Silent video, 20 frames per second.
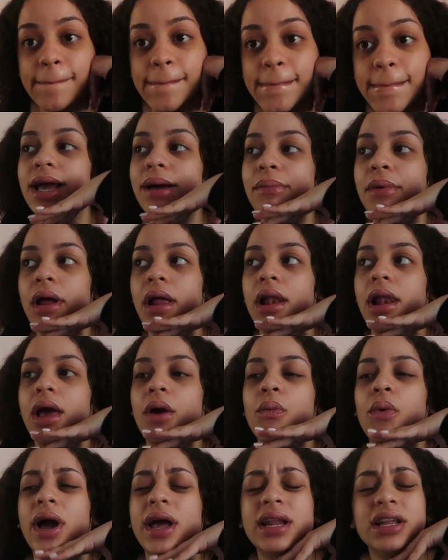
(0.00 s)
yeah, probably
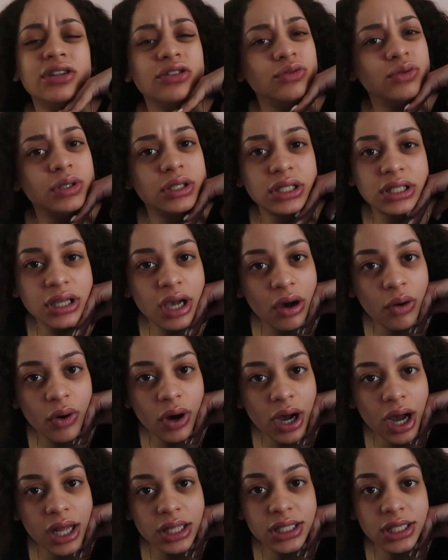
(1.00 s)
like, why didn't you just cut all
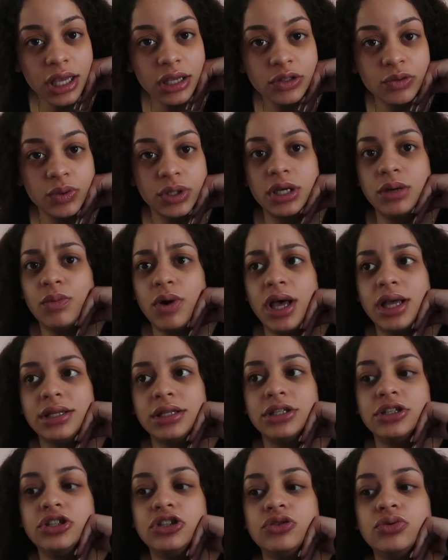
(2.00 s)
contacts with him? Why
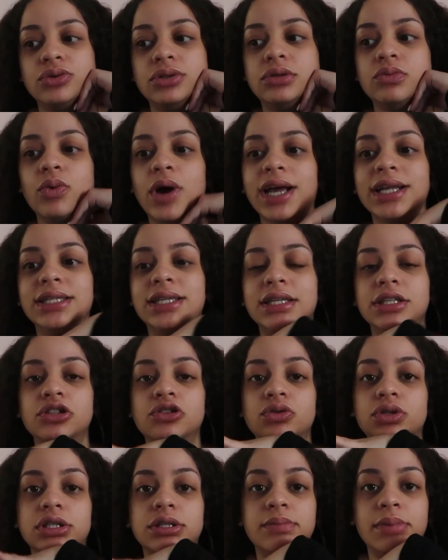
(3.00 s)
didn't you
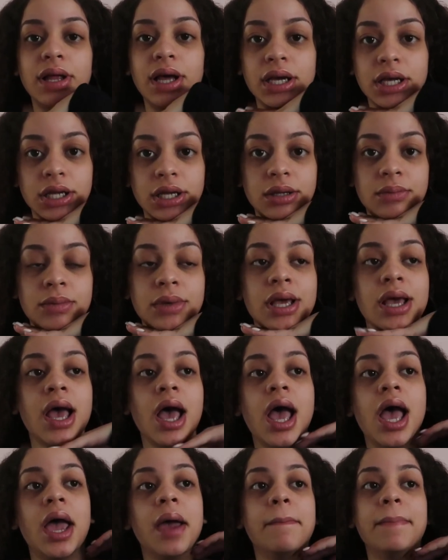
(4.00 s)
just block him?
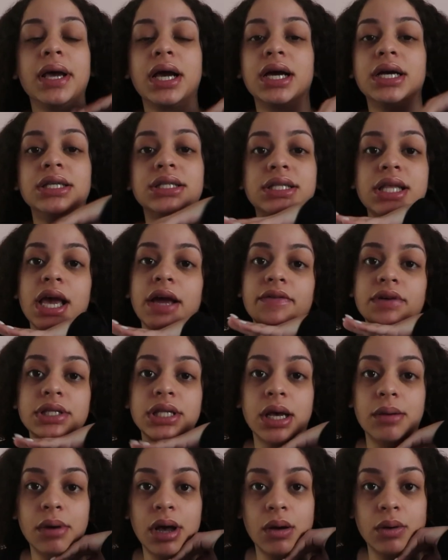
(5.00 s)
Because every
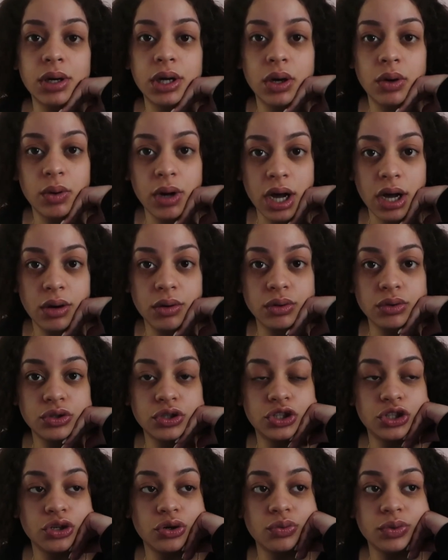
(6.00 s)
time I would go out,
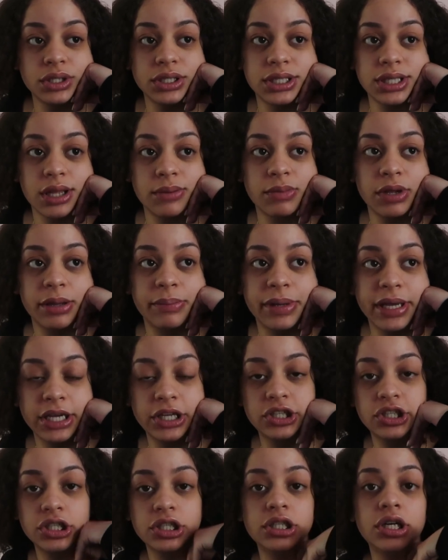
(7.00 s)
Joe would send me a
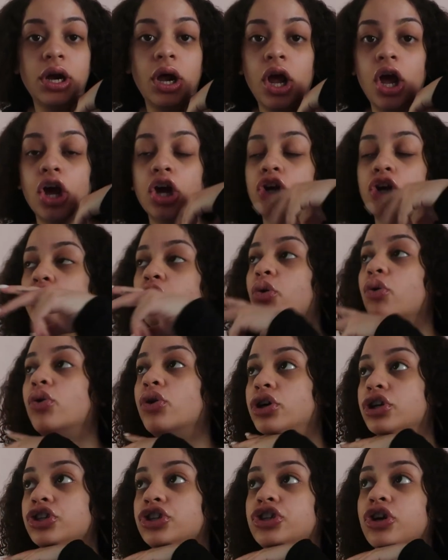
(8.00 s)
picture,
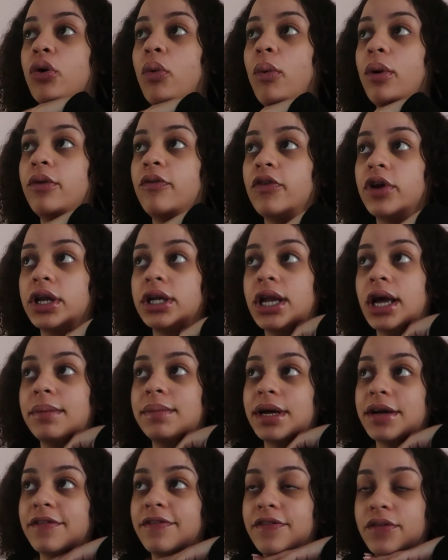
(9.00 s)
or Joe would ring down
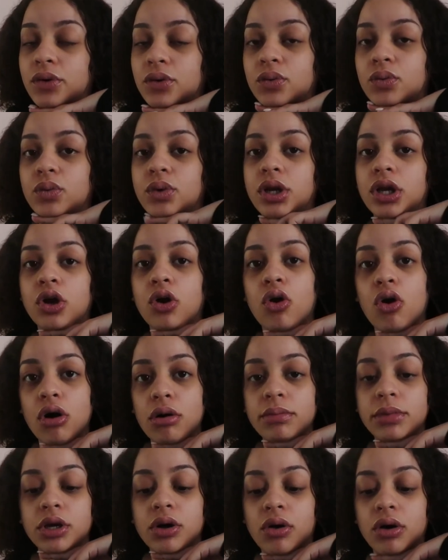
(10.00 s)
my phone, call
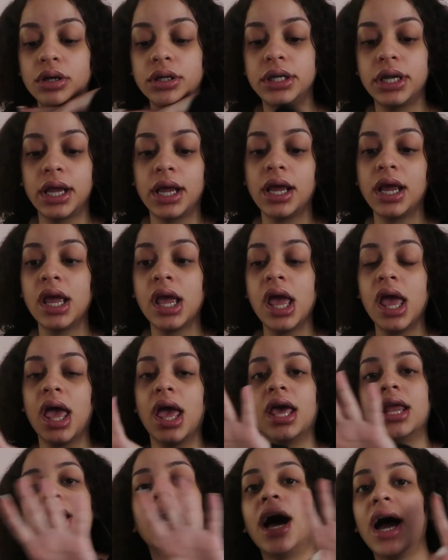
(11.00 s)
me all day.
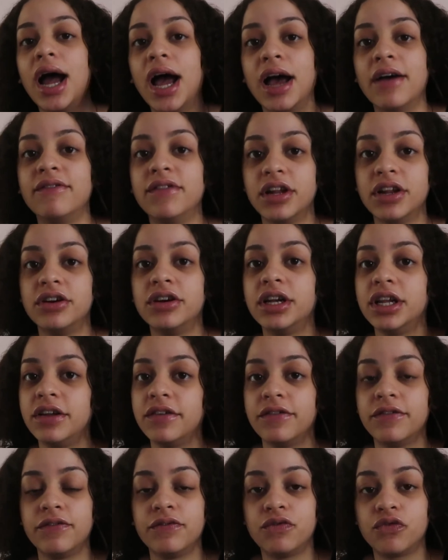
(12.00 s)
And I have
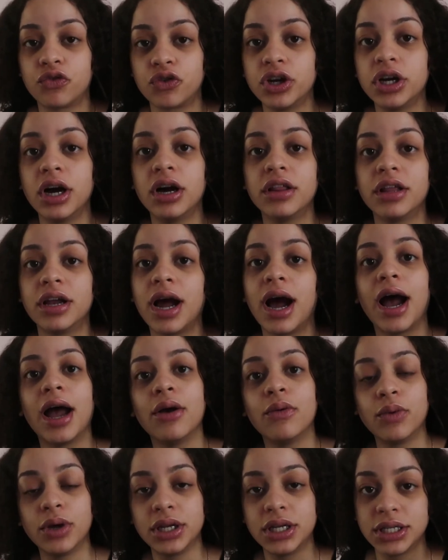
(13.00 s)
literally 3 other
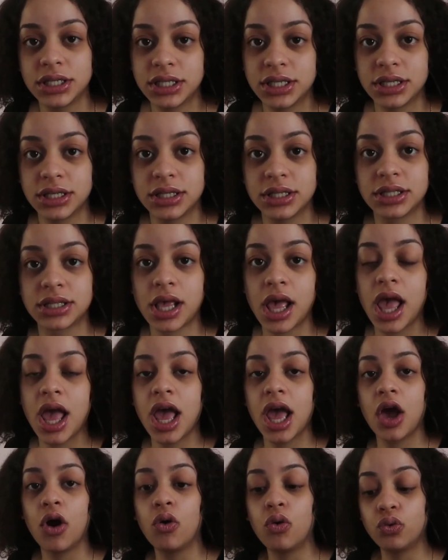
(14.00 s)
eyewitnesses
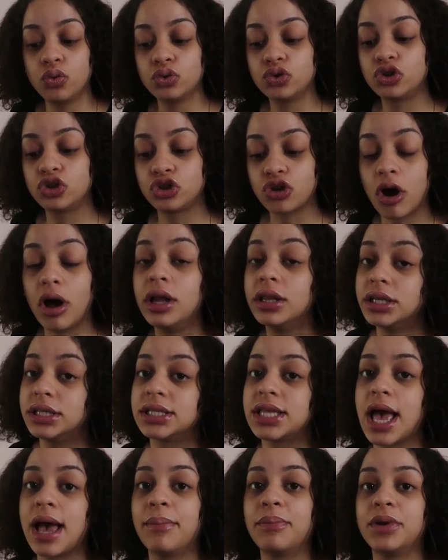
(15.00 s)
who saw this
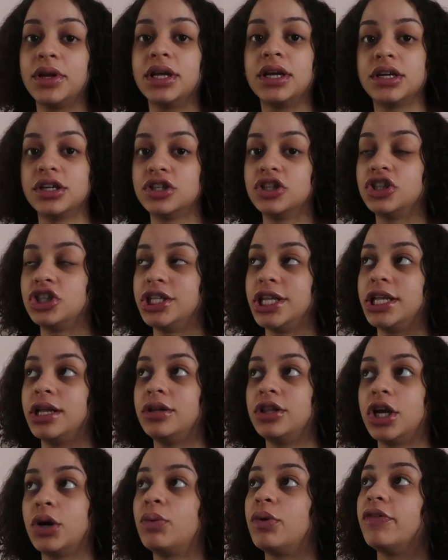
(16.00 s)
happening, because
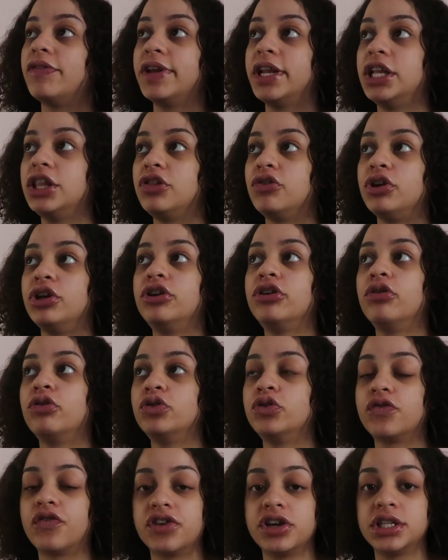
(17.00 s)
they were really 3
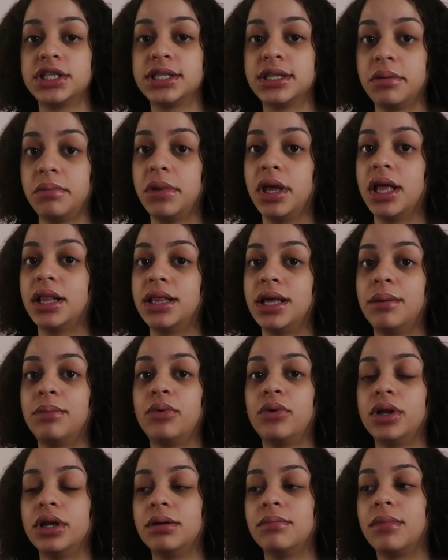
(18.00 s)
close friends to me at that
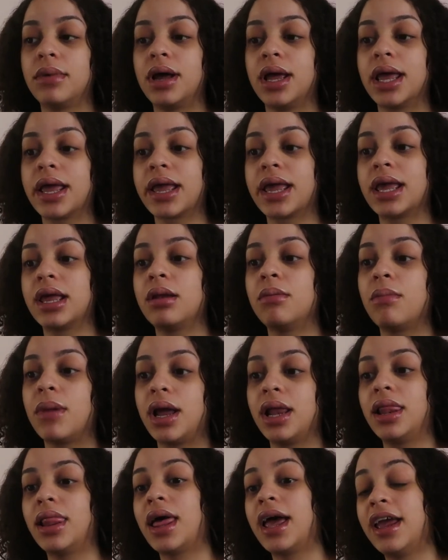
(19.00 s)
point in
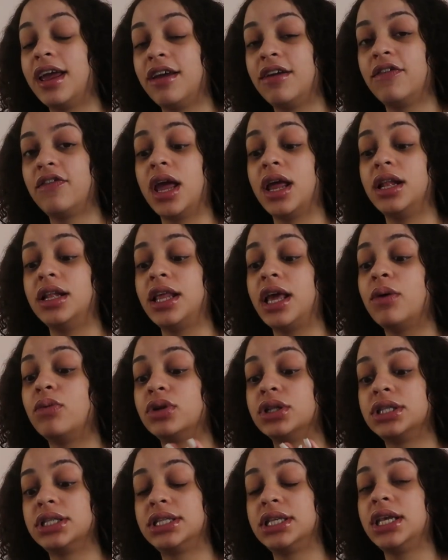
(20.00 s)
my life, and they
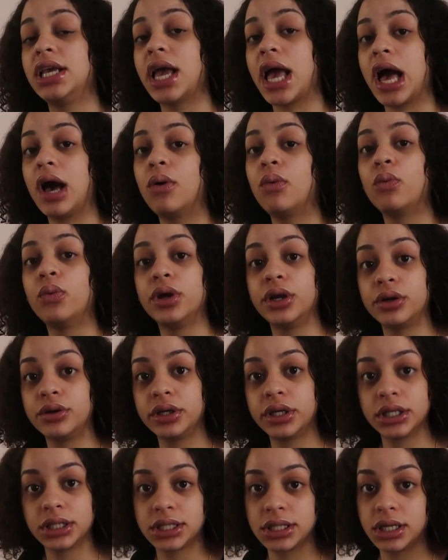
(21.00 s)
would see how
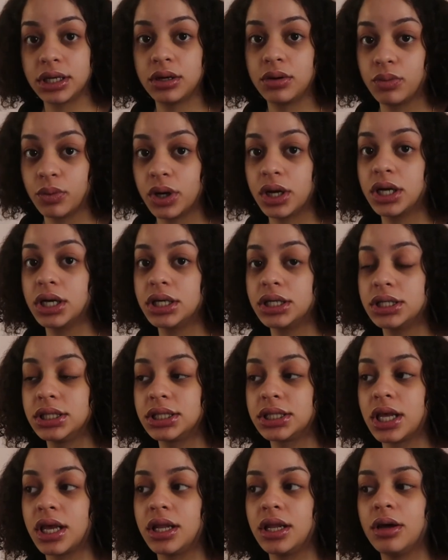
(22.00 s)
weird this nigga was,
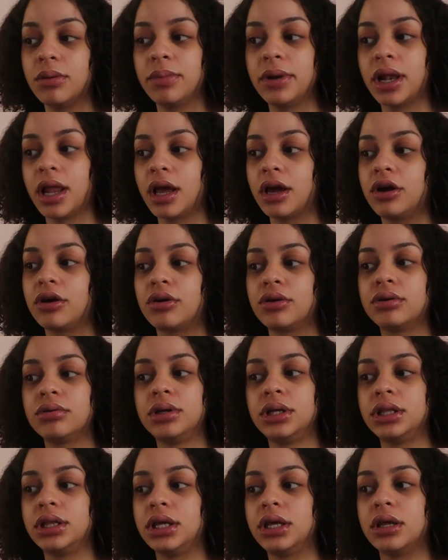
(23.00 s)
and they'll be like, girl, you
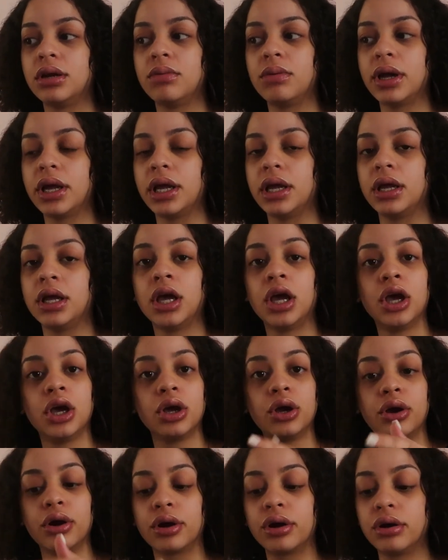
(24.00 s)
need to get away.
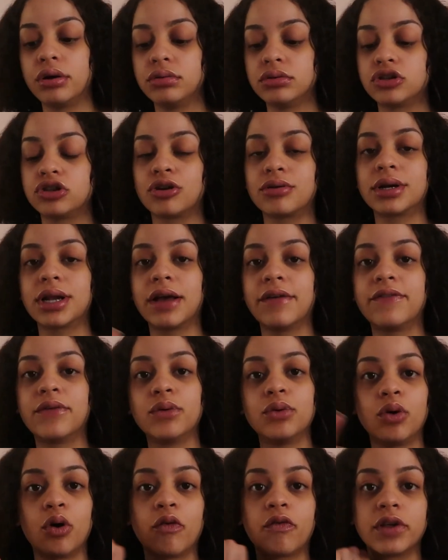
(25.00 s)
Girl, turn that
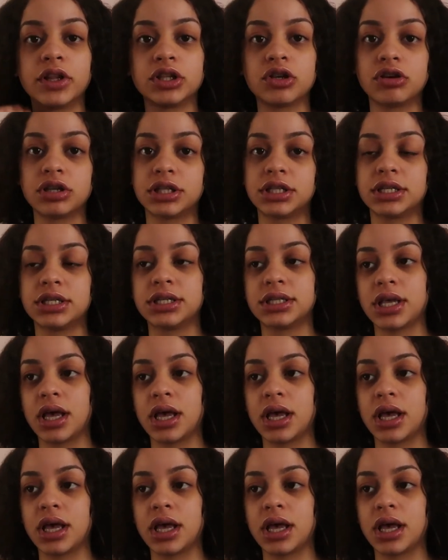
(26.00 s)
phone off and toss this